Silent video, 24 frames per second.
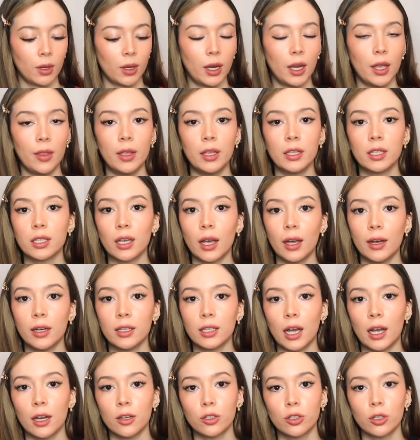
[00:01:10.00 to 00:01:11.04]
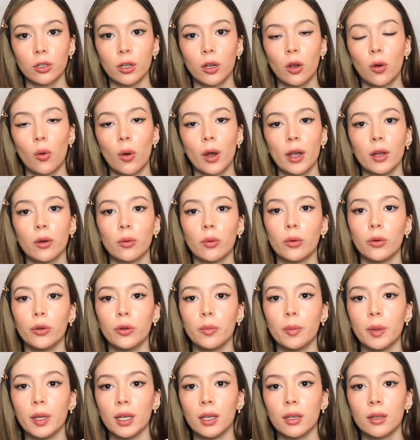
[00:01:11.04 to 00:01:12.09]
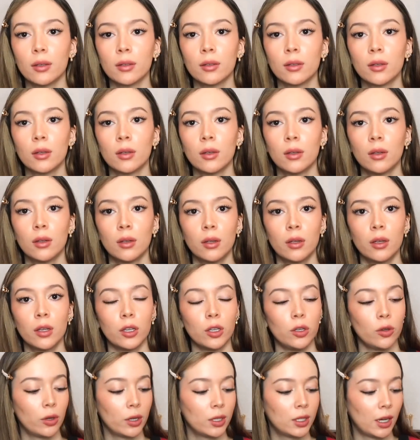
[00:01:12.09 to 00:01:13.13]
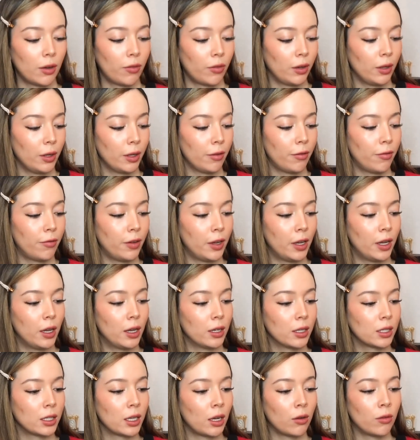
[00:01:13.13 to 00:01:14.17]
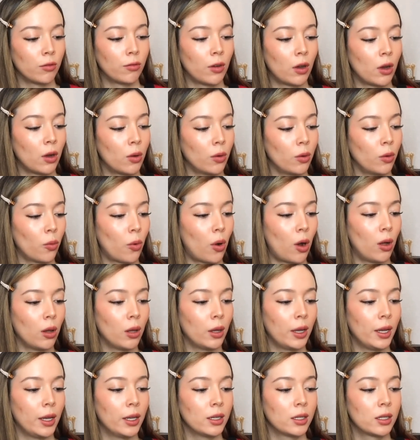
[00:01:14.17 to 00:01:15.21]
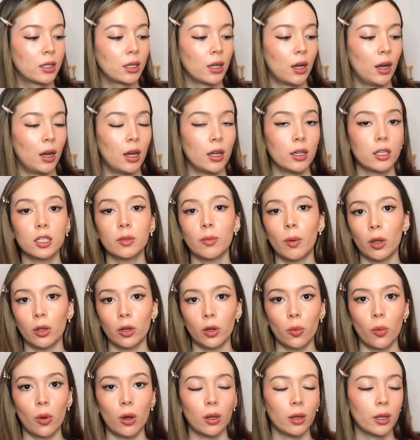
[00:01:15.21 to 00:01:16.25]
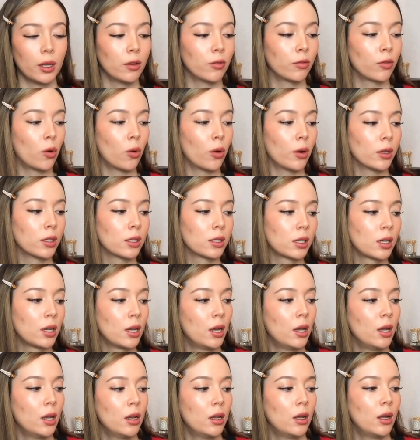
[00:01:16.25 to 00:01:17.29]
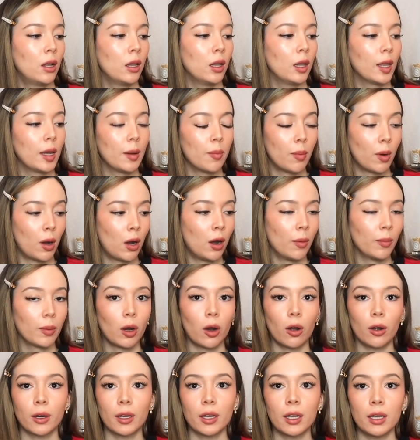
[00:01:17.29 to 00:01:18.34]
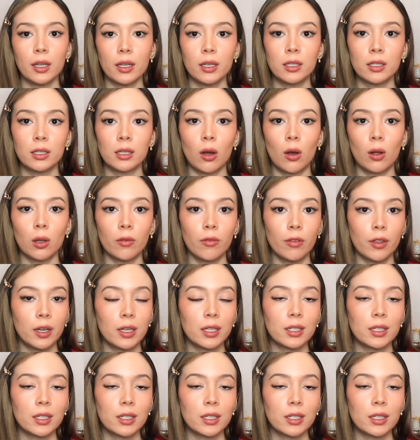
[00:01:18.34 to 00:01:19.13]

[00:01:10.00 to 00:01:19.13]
And inside is actually quite roomy. You could definitely fit a cell phone, wallet, a smaller wallet of course, lip balm, car keys, all of the